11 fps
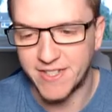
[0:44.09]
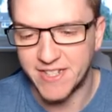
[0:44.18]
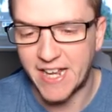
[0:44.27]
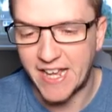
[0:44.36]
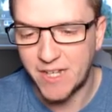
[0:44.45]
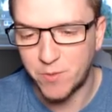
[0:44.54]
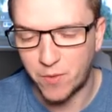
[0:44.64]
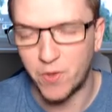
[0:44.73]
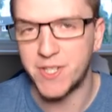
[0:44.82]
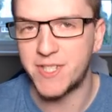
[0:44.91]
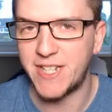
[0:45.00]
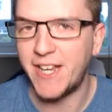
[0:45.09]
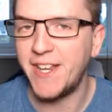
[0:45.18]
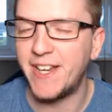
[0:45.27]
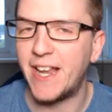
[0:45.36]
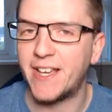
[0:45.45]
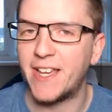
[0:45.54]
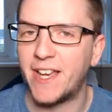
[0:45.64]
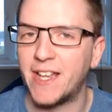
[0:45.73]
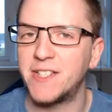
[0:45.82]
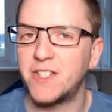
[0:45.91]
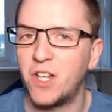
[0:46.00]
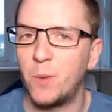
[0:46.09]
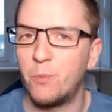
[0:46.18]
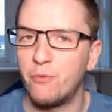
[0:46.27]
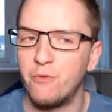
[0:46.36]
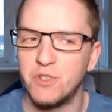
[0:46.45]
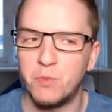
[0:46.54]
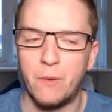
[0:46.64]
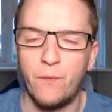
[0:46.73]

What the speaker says: And today, we've got the second leg against Club Brugge.